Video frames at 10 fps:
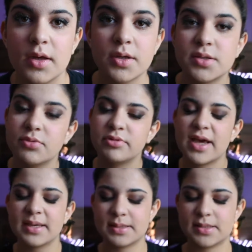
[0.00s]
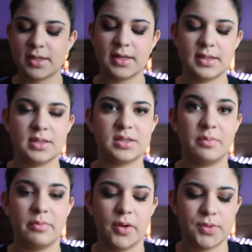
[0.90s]
so next is
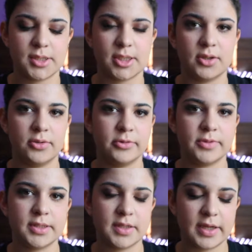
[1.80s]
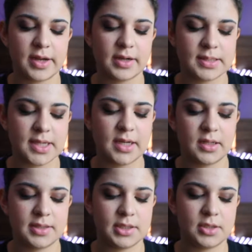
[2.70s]
most used, and I
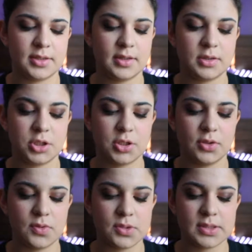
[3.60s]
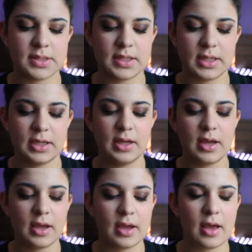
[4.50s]
decided to choose the
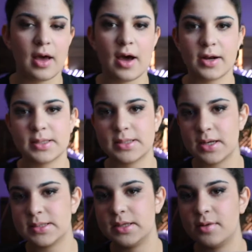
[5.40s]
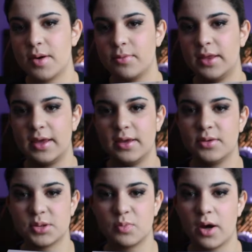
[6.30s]
Anastasia Beverly
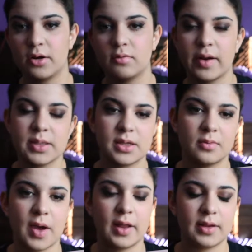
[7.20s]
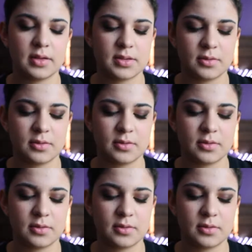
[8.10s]
Hills Modern Renaissance palette,